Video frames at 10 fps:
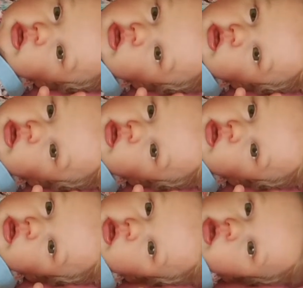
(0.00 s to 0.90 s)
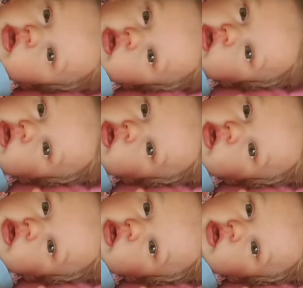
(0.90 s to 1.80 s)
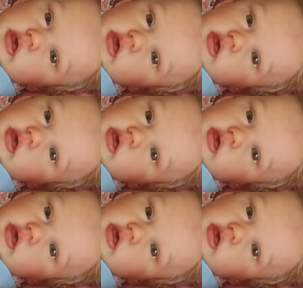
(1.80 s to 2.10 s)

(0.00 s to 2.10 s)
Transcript: I think she's amazing.